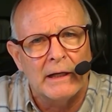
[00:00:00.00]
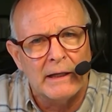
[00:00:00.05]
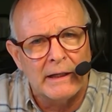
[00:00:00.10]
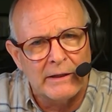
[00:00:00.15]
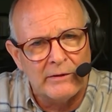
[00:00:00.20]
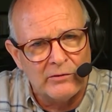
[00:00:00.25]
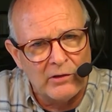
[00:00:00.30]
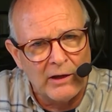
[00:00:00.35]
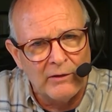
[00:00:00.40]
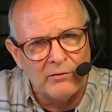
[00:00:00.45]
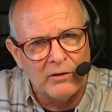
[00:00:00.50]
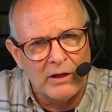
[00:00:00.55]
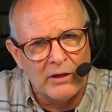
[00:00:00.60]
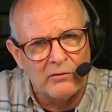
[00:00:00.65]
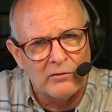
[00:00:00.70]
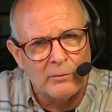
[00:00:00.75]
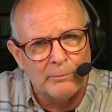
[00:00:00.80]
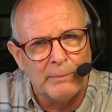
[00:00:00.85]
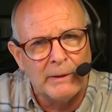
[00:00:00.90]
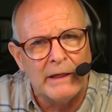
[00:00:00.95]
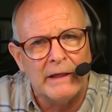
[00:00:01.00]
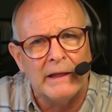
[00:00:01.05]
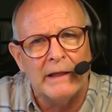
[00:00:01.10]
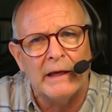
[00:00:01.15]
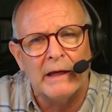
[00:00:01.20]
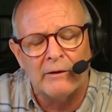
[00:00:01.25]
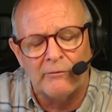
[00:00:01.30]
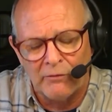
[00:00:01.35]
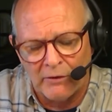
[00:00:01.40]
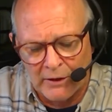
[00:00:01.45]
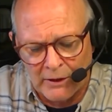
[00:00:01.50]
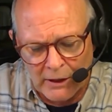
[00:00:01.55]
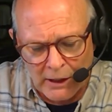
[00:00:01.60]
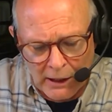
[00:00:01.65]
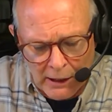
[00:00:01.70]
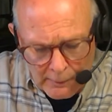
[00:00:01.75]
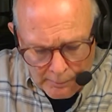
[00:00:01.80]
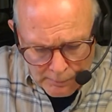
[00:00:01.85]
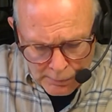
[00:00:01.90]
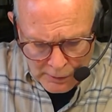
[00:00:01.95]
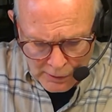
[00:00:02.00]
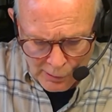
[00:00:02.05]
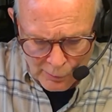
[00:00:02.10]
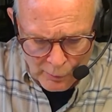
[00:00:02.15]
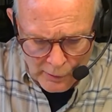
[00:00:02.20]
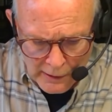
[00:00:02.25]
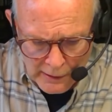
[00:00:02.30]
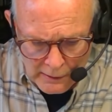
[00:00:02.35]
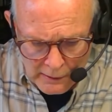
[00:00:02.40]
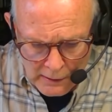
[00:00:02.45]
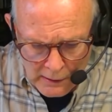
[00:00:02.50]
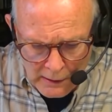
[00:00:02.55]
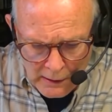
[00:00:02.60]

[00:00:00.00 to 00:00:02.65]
save it as a PDF, and upload it.